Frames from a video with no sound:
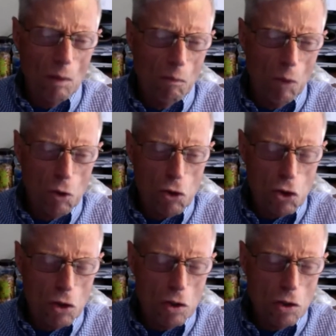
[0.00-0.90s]

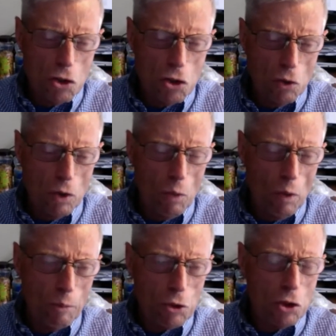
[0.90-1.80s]
mostly showing
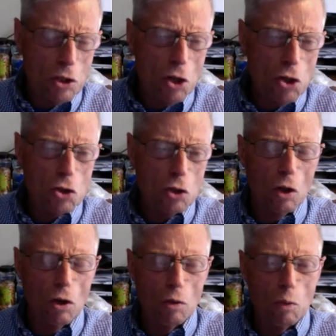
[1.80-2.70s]

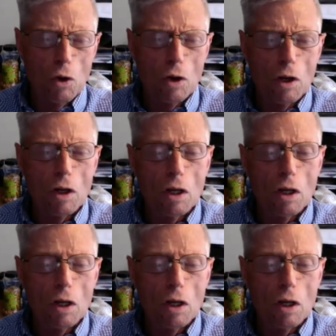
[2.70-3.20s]
representational artwork.